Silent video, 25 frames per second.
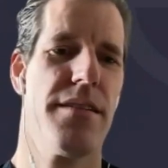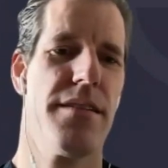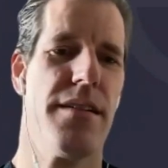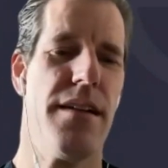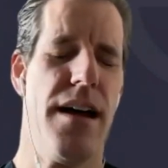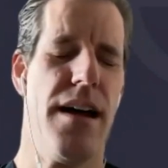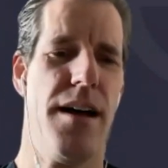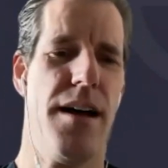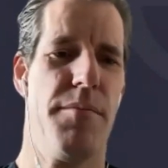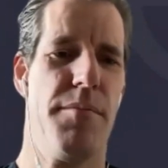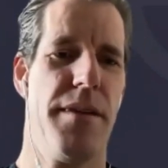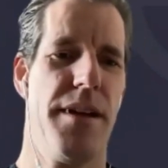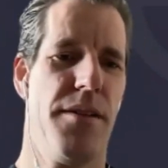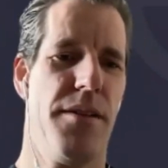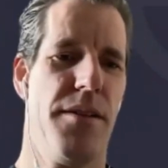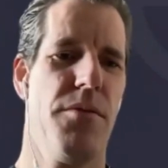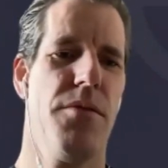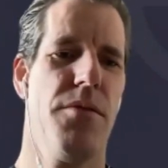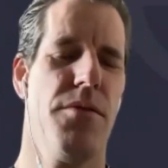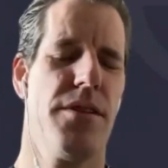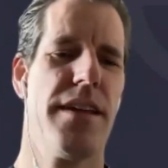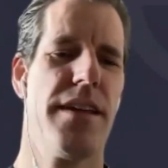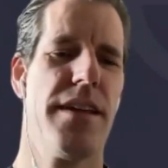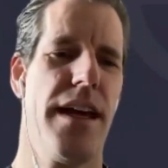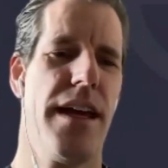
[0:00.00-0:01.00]
Um, it
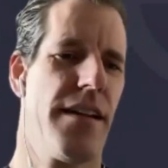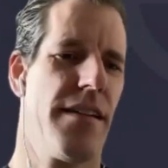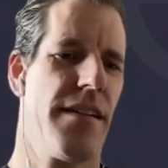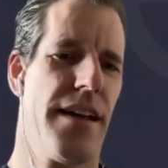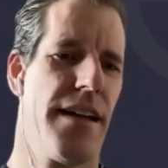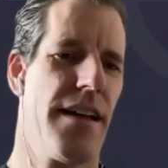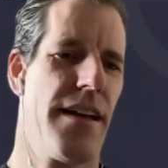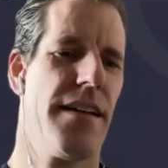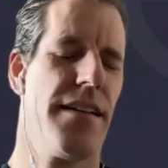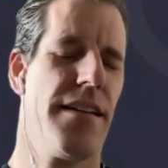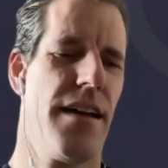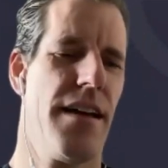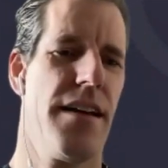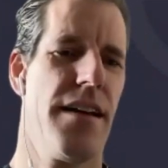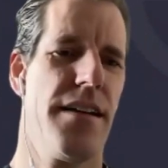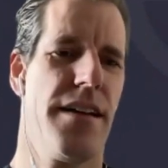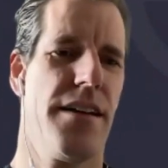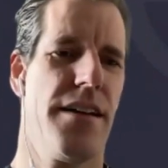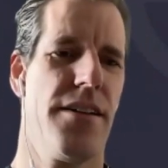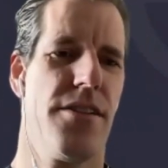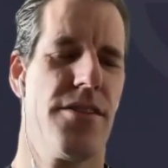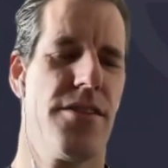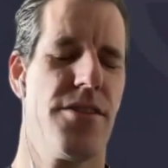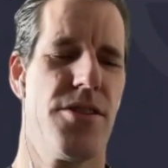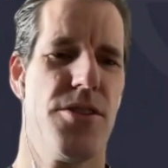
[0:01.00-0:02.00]
will take like a, a,
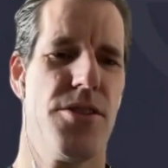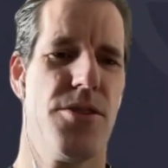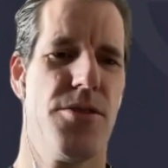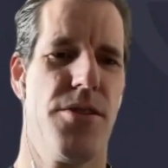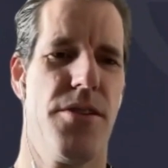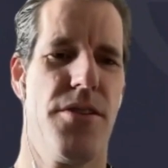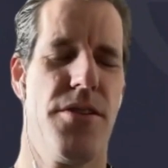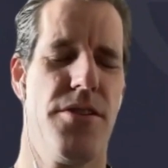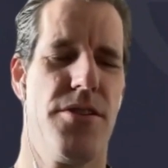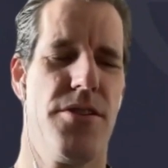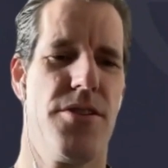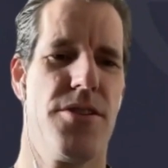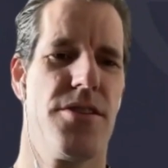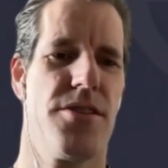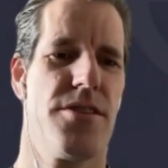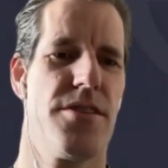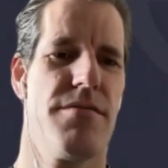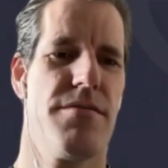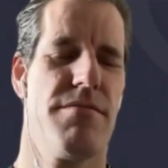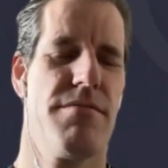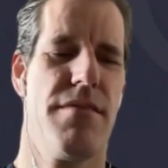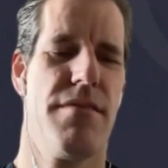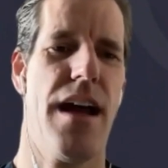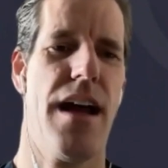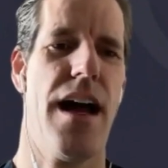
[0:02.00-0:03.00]
year or two, or they're
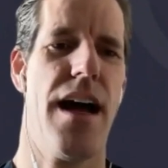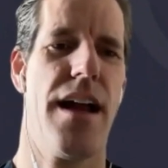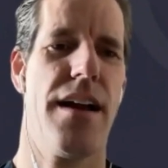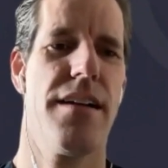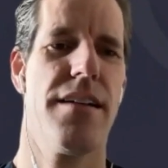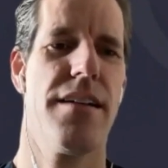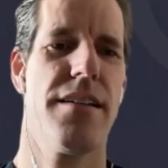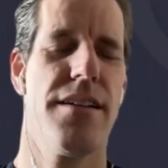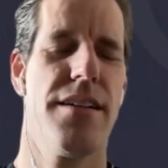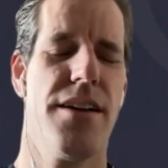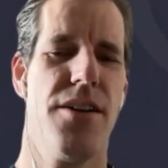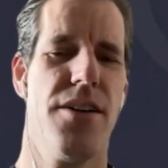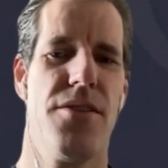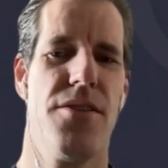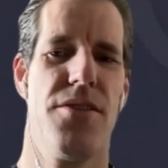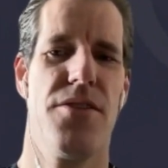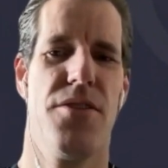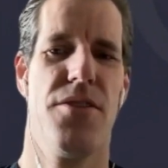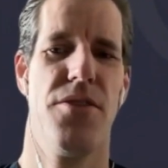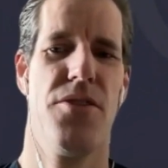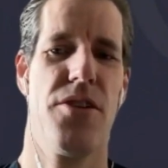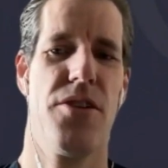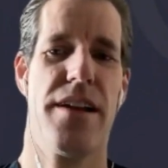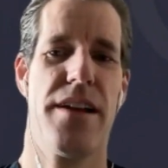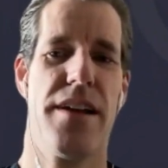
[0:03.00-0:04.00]
just not, you know,
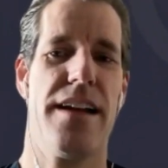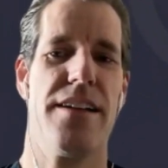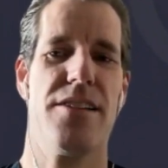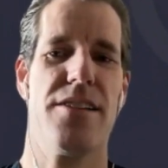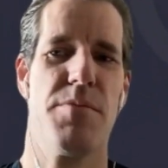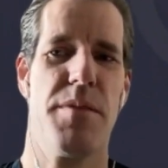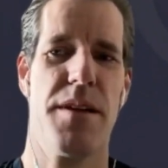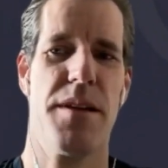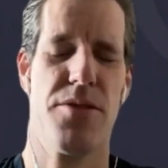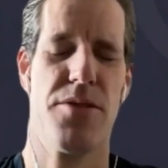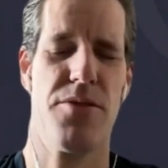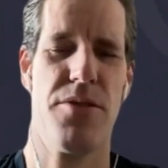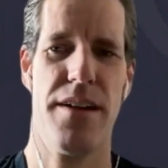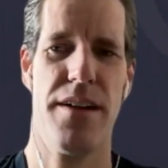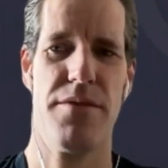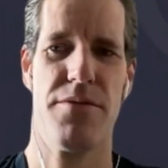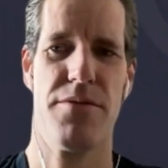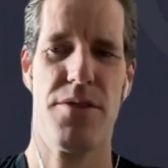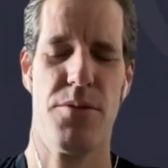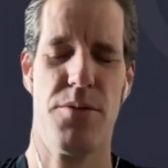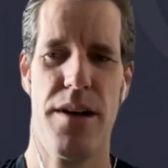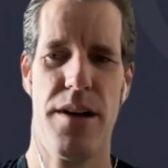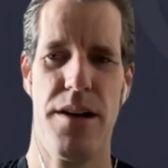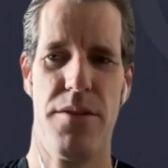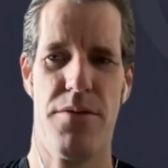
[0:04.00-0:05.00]
they're against Bitcoin
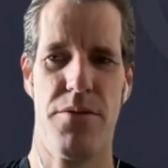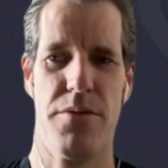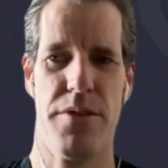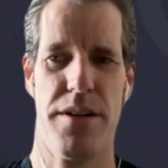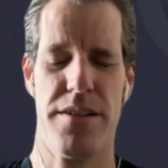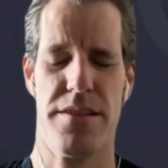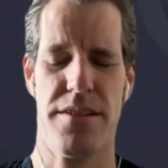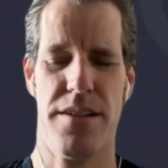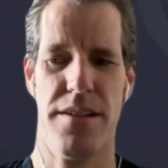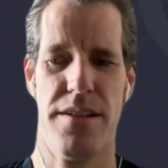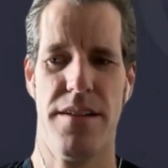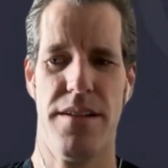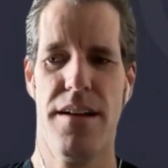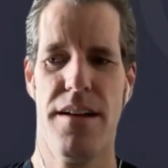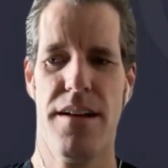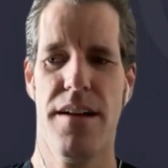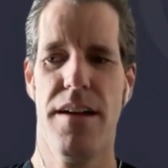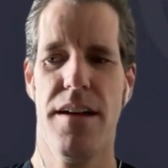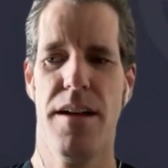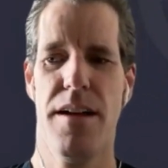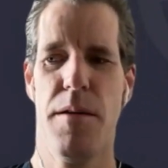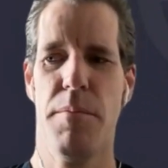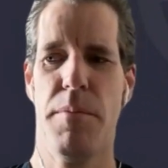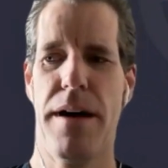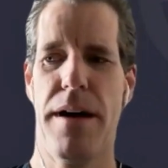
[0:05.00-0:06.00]
for whatever reason
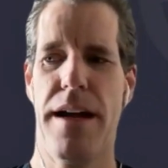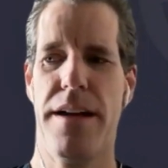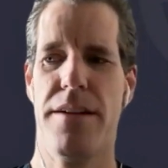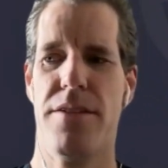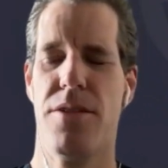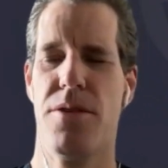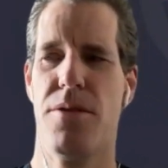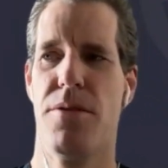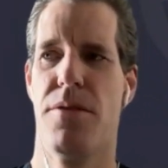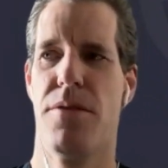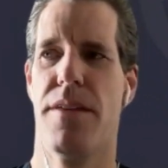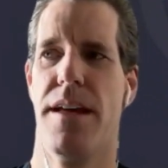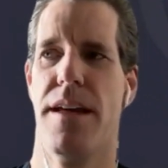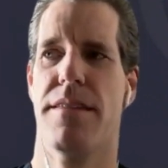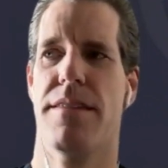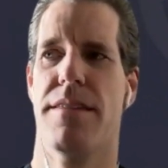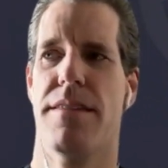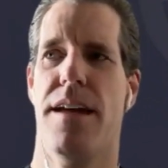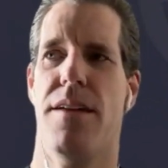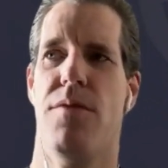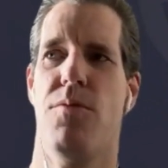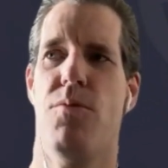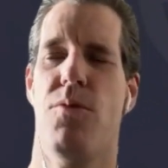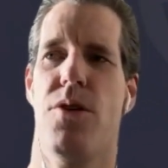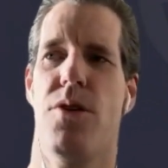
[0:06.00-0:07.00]
but I do think
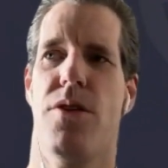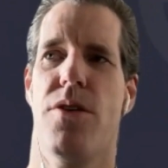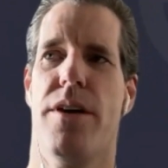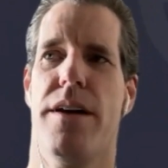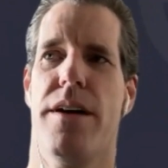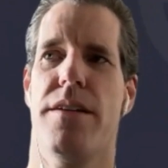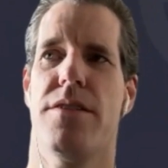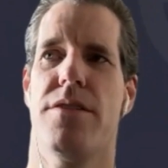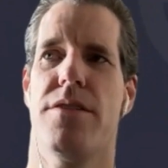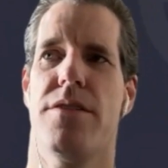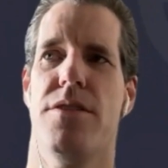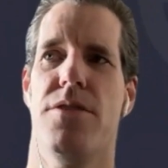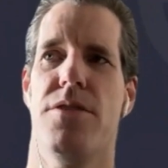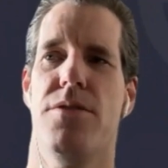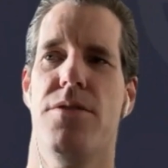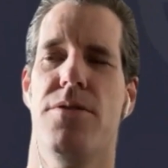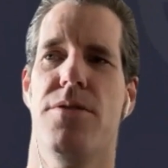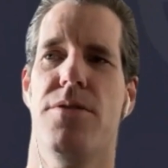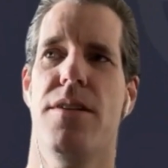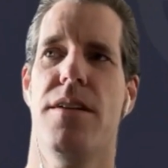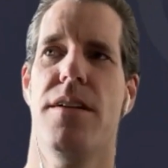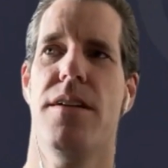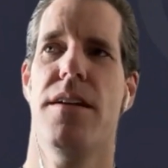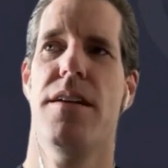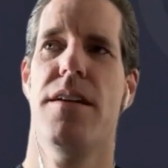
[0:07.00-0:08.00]
that we're going
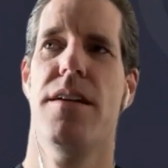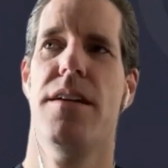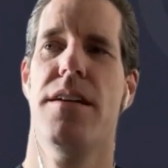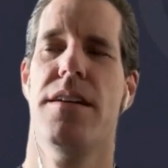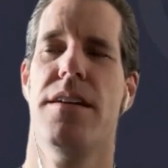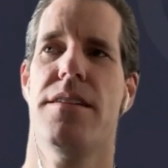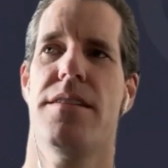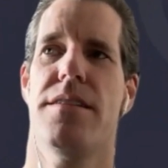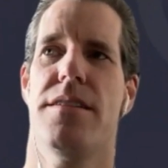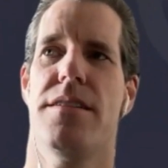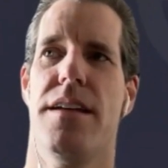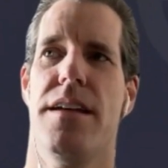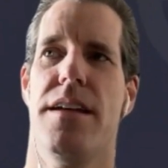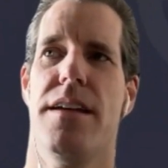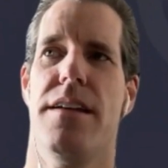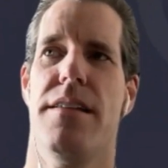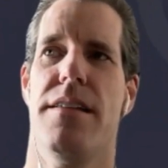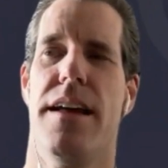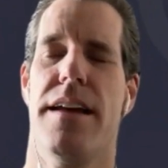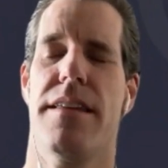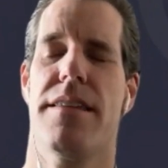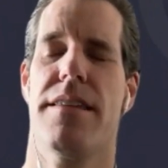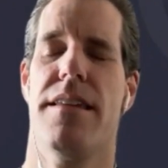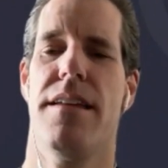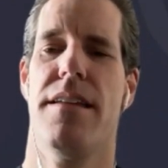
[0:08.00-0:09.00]
to see
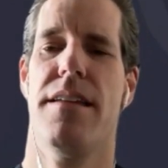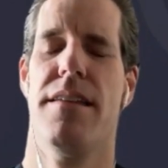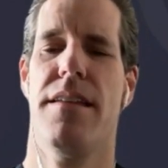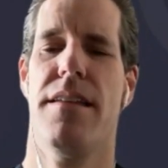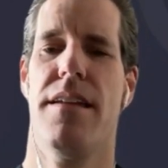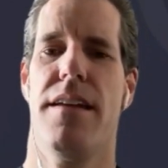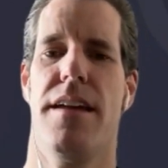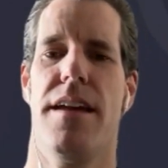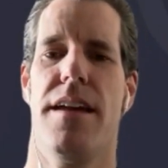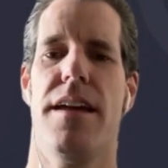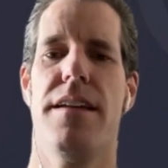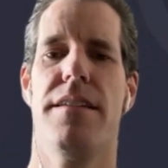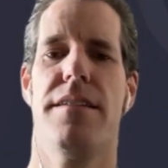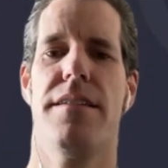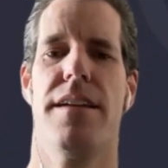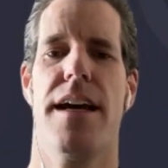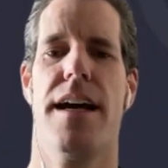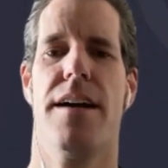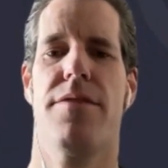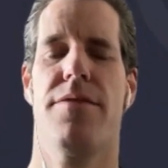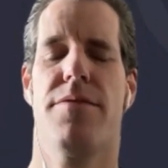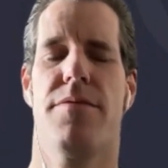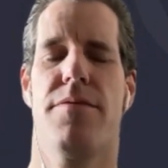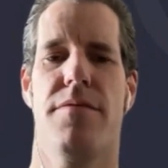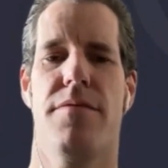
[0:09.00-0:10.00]
like the the
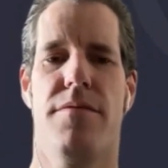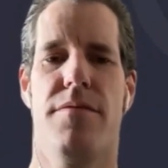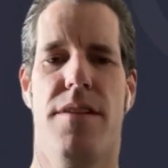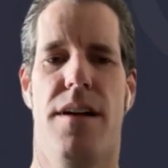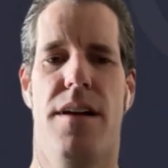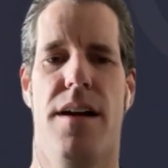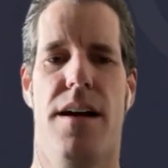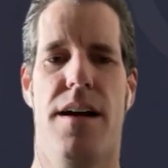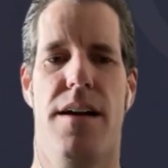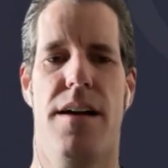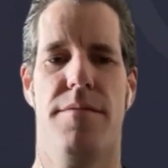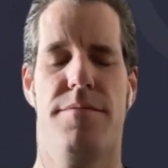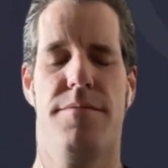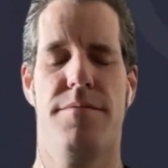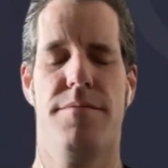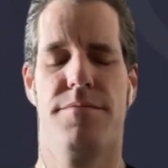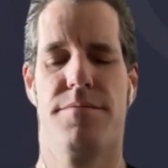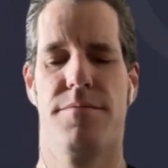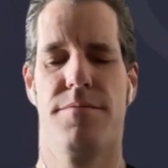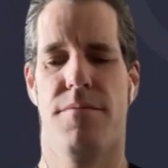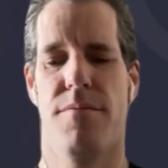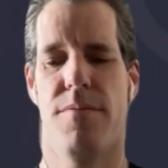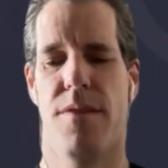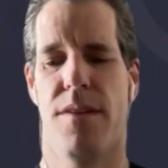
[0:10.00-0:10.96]
ETF um,